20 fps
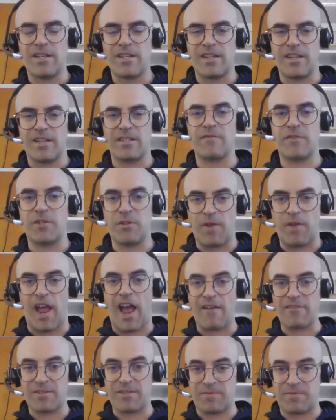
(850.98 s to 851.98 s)
if you
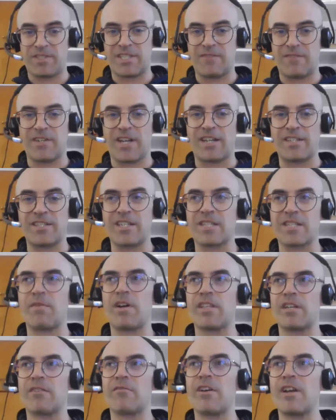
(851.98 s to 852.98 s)
have specific ideas,
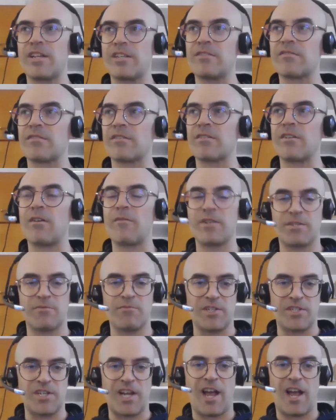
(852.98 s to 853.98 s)
by the way, you could always
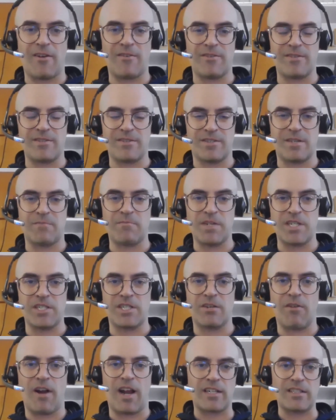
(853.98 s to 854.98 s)
reach out to me
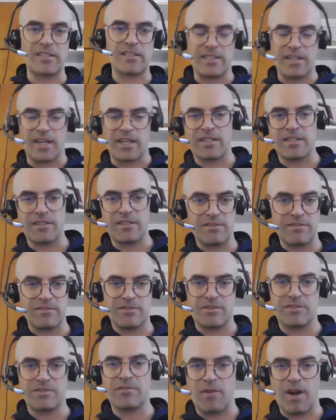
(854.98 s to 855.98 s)
directly, and I can
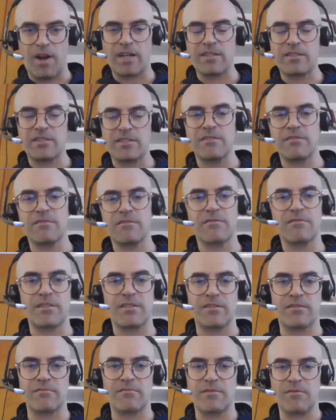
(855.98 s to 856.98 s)
direct you
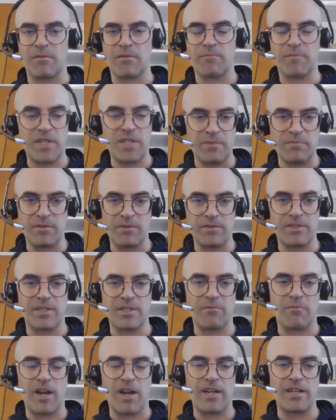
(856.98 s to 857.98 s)
and or people to
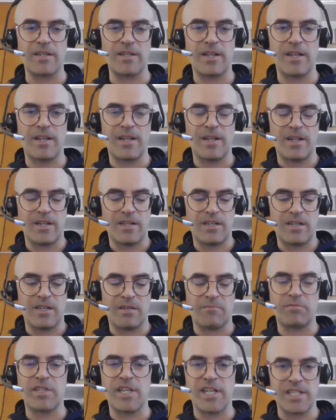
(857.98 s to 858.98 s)
the right
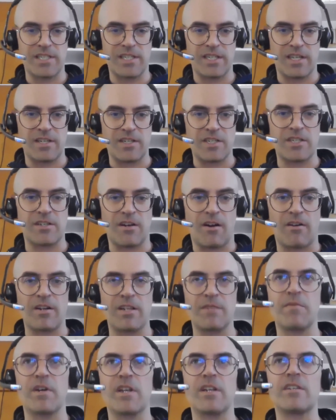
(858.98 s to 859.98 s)
place to get
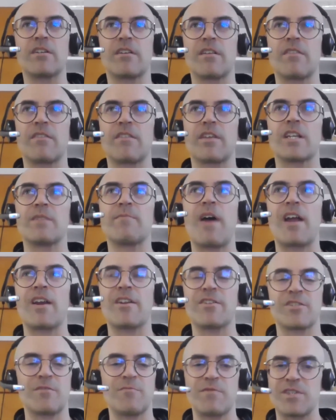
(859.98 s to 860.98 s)
started. But you can think about it
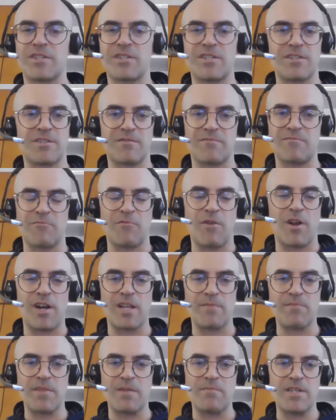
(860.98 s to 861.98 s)
as almost just
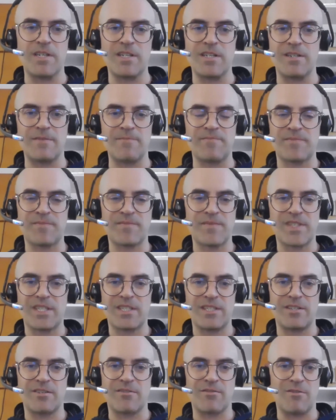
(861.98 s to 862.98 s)
running maybe
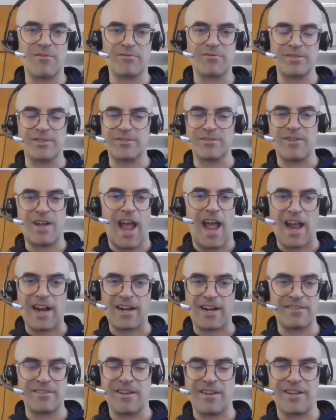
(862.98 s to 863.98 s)
your own little
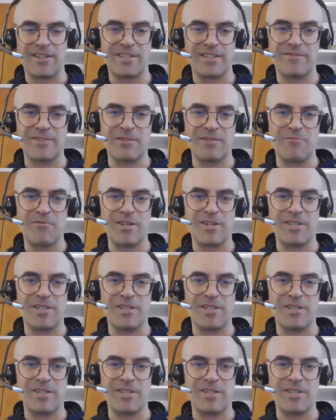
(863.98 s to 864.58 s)
hackathon if you want.